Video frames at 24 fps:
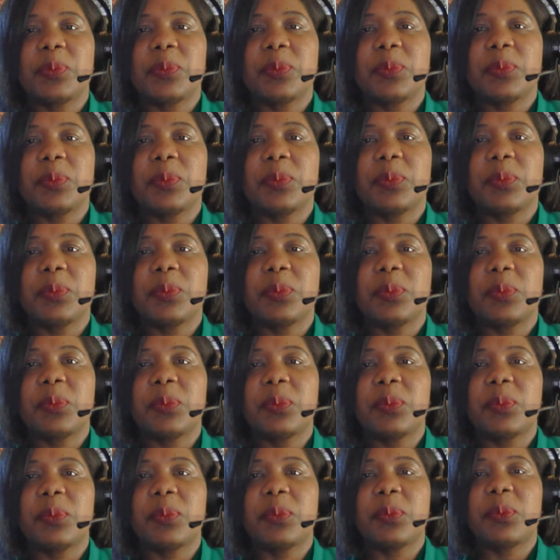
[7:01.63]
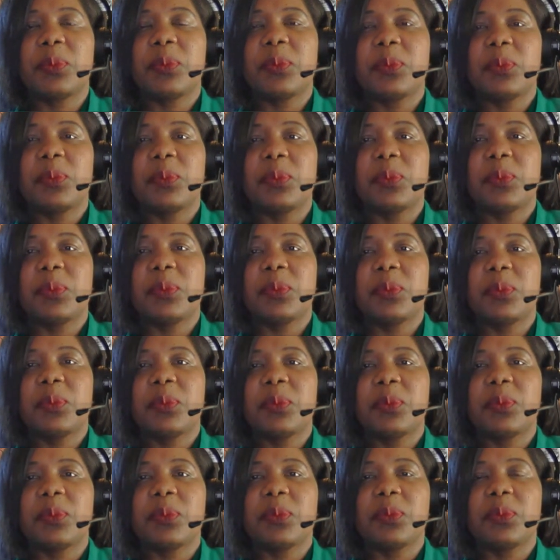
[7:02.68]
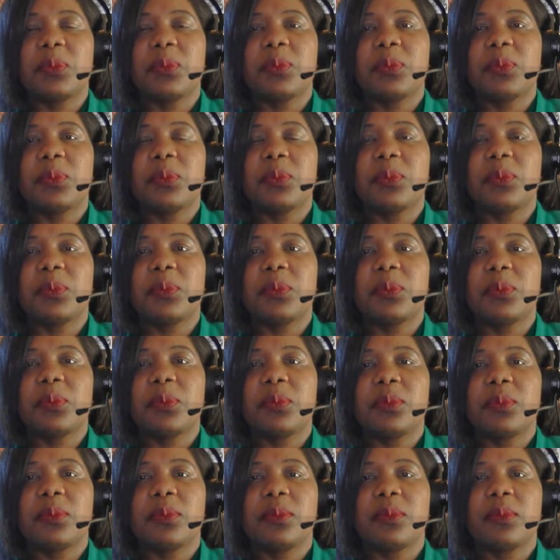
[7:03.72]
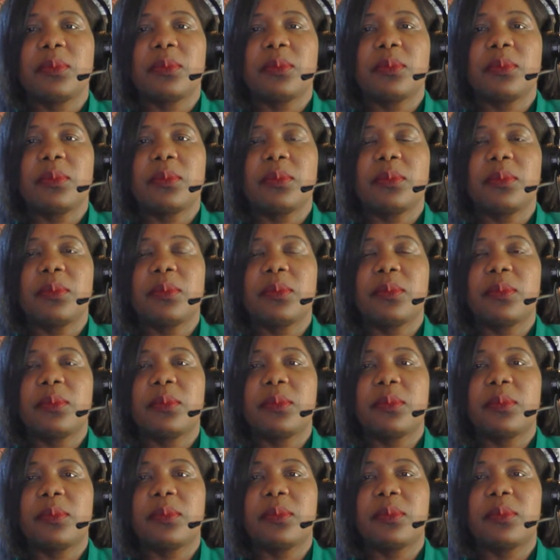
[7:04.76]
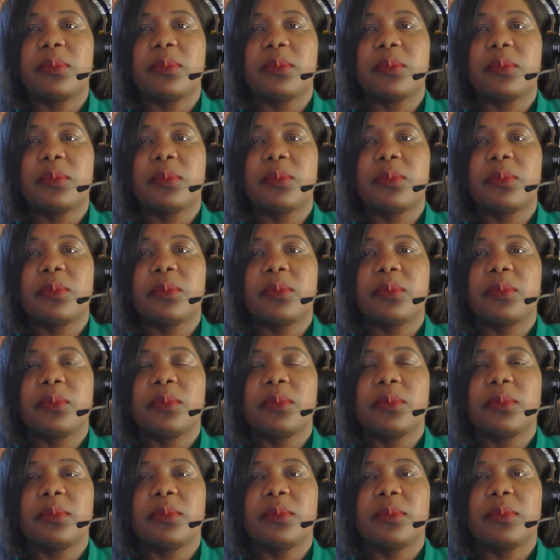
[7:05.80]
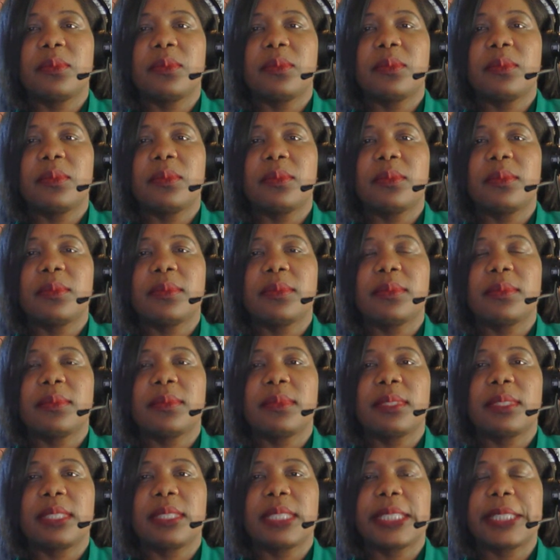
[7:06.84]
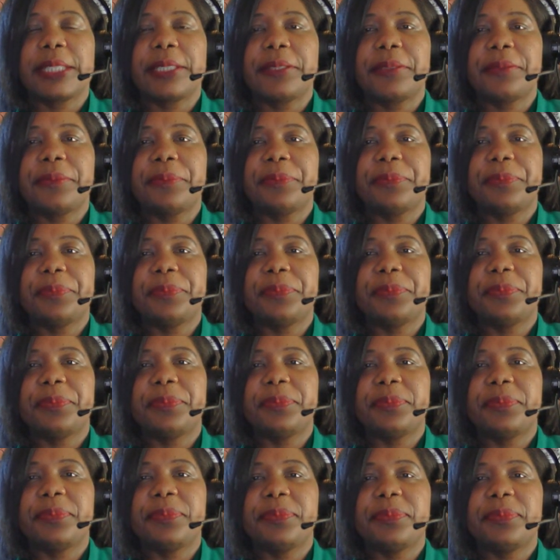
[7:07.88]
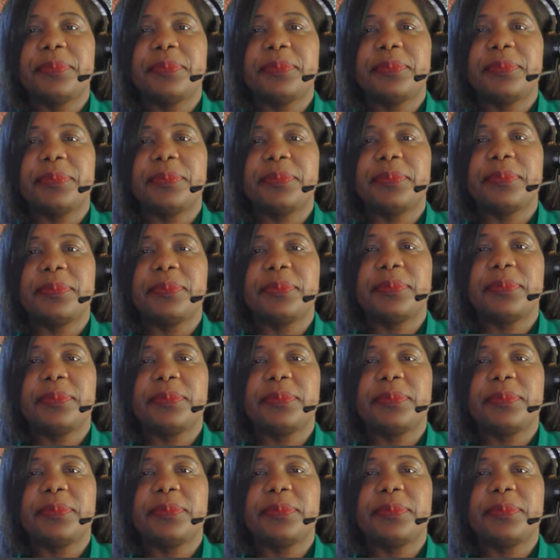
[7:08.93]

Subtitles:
This person isn't speaking.